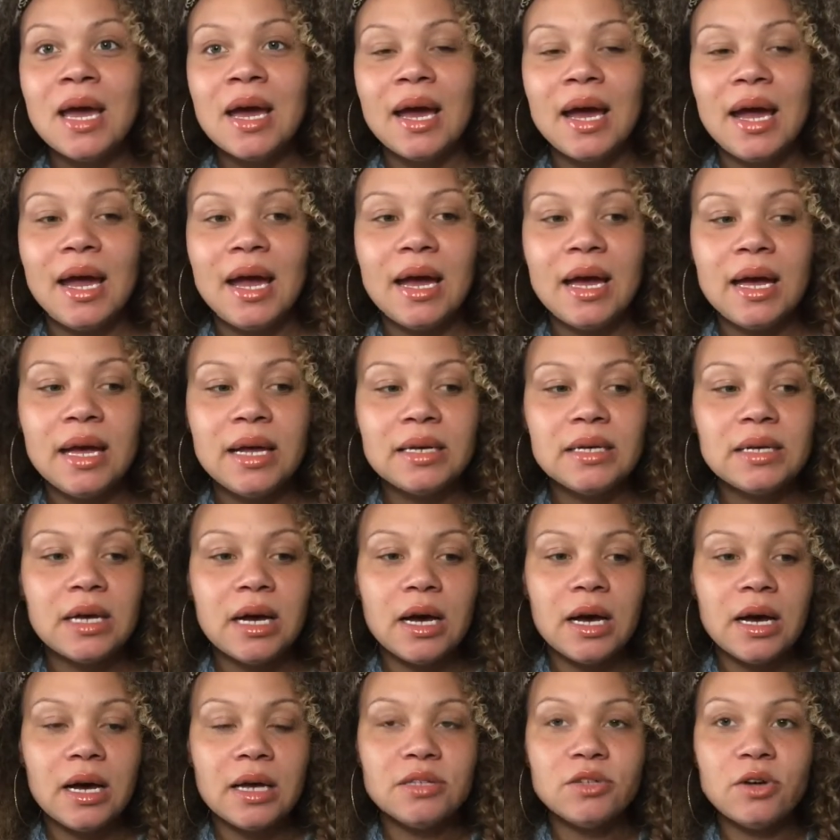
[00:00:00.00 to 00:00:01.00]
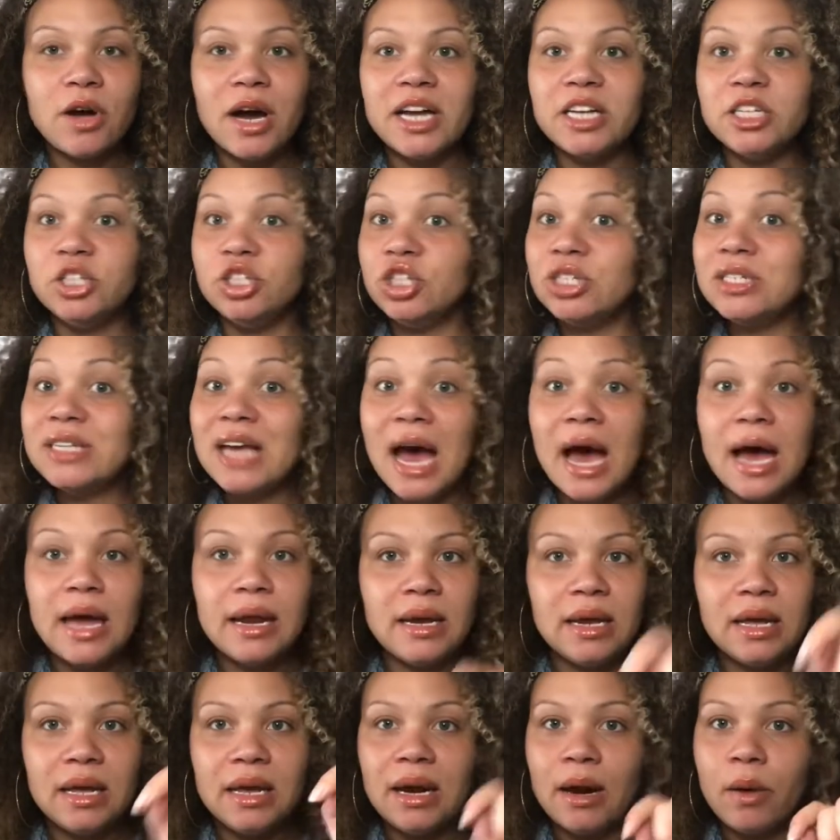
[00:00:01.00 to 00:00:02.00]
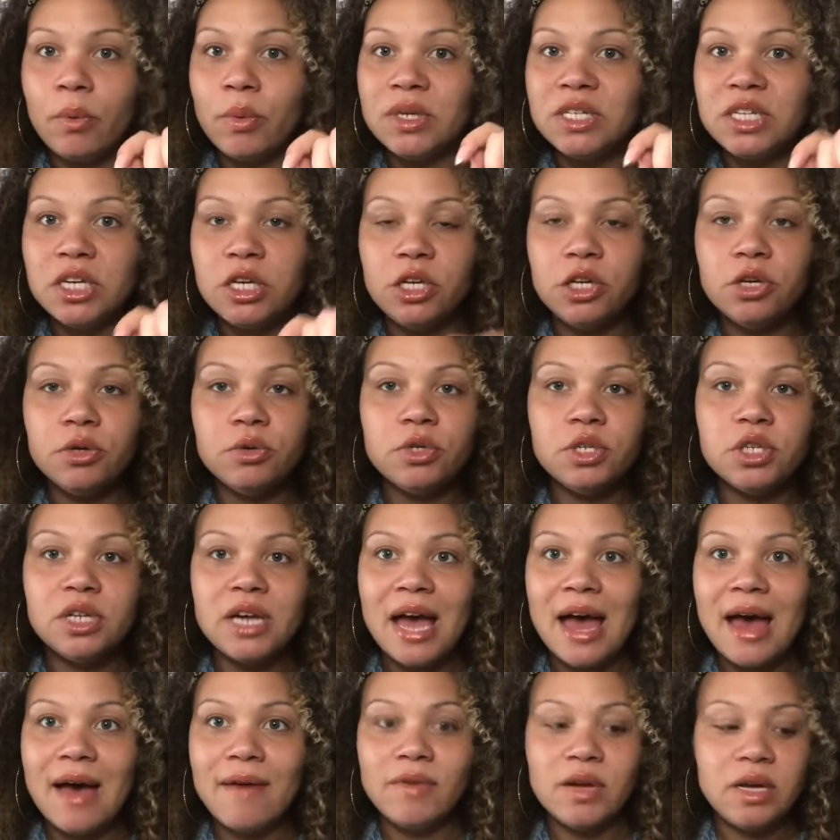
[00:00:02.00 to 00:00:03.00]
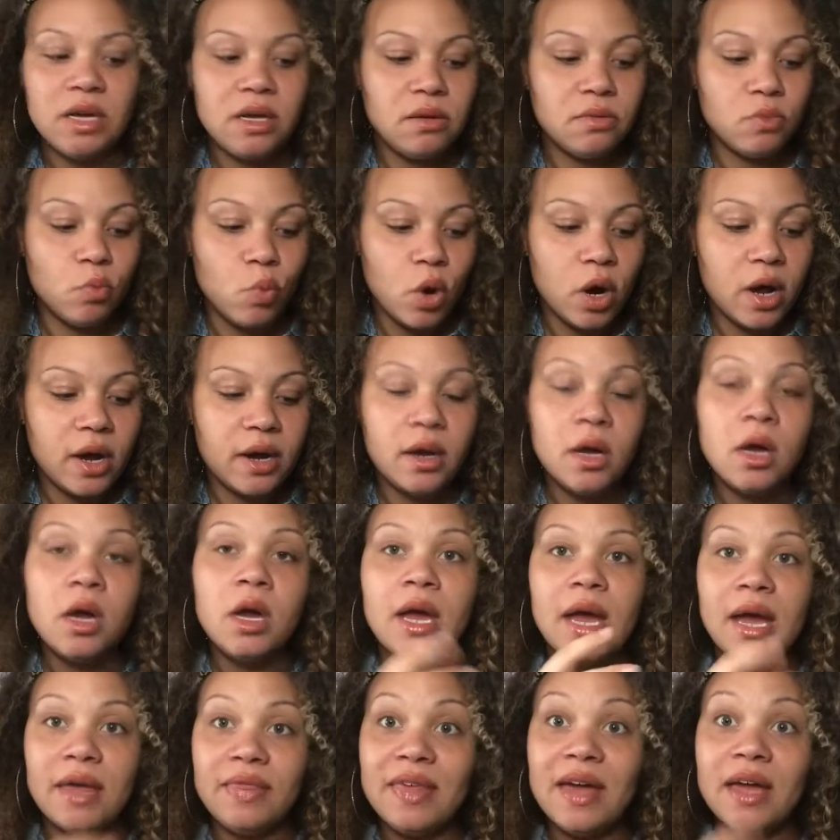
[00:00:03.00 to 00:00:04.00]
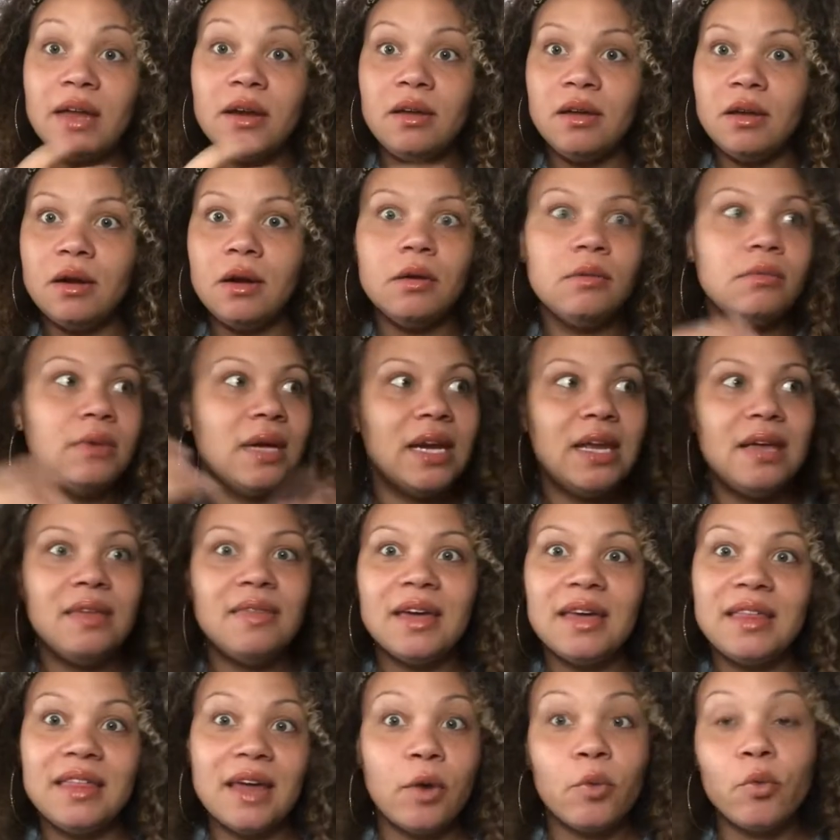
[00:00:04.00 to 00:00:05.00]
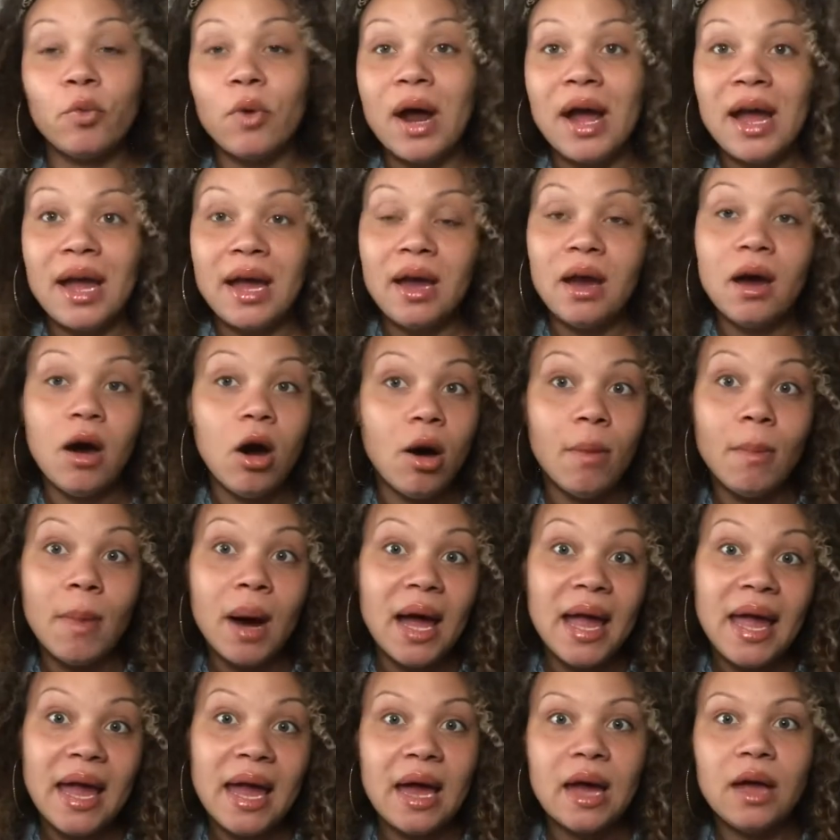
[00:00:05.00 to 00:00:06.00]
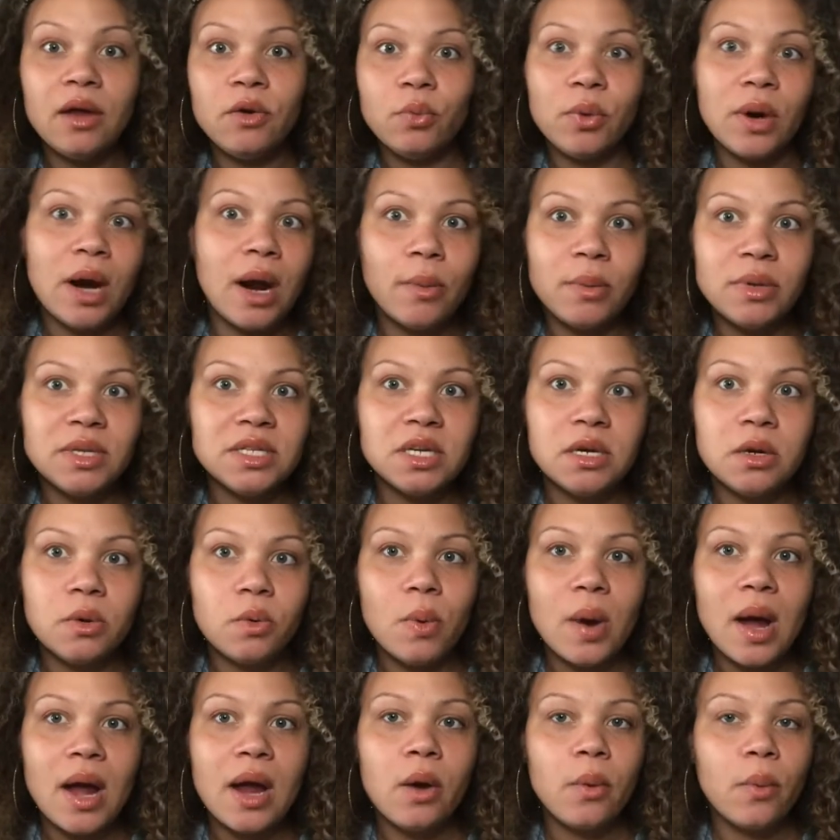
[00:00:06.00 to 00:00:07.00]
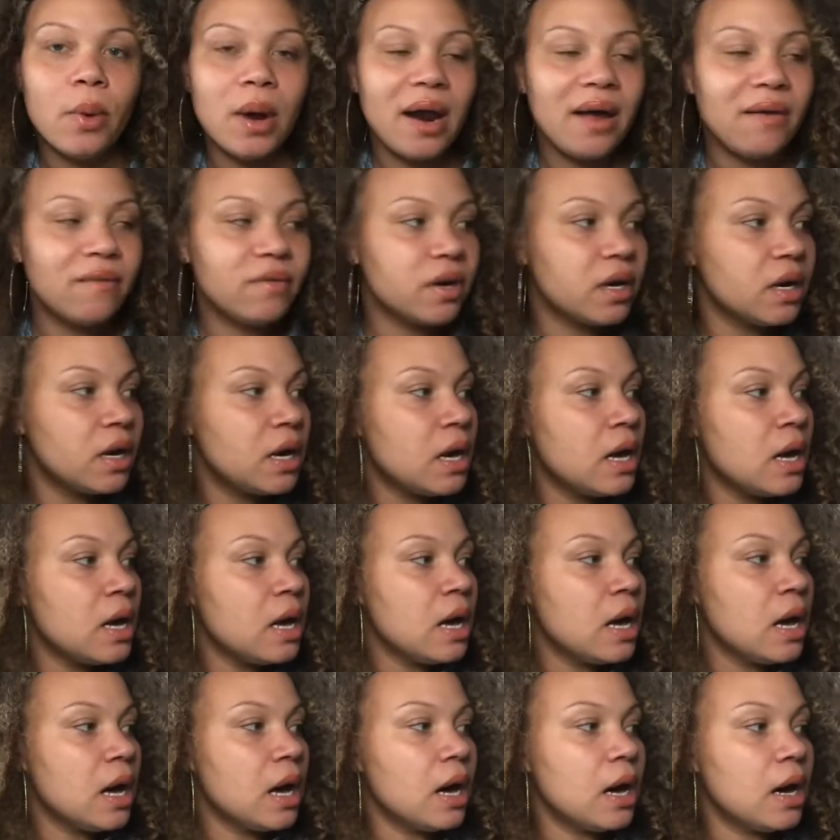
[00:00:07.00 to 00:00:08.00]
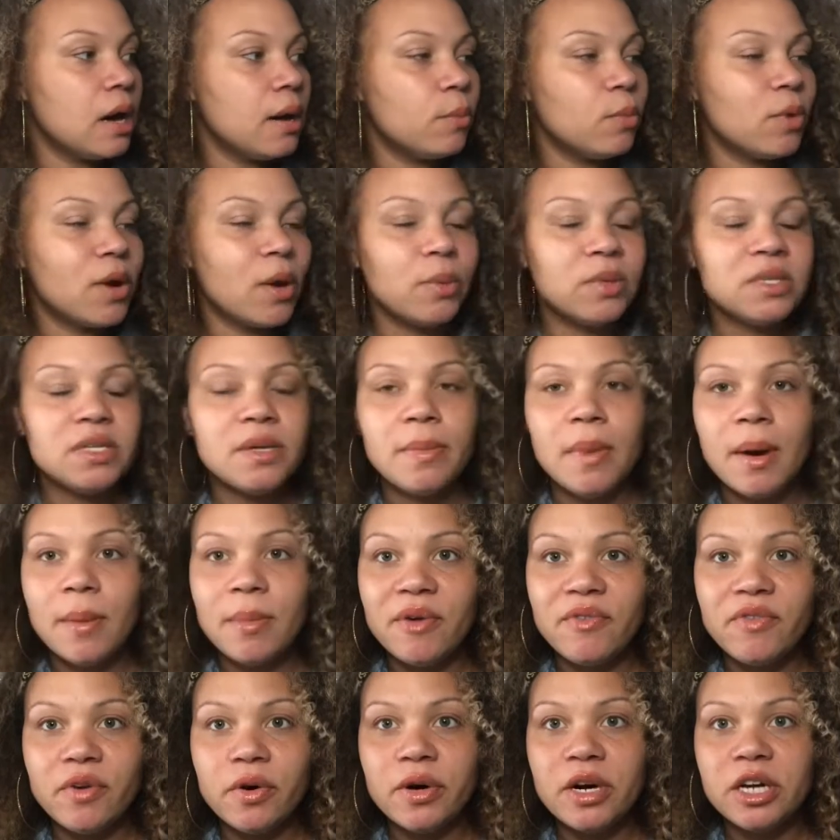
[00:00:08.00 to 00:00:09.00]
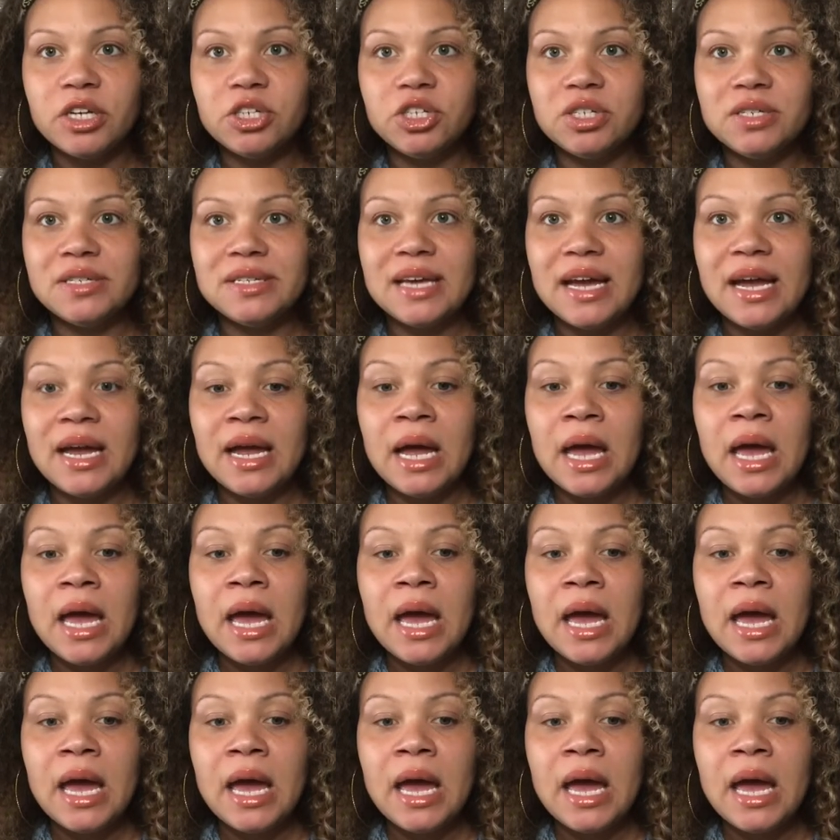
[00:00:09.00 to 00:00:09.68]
And so I'd just gotten it, and I wasn't used to having one that, you know, anything that rang on my hand when I wasn't away or whatever, when I wasn't by my phone, I should say.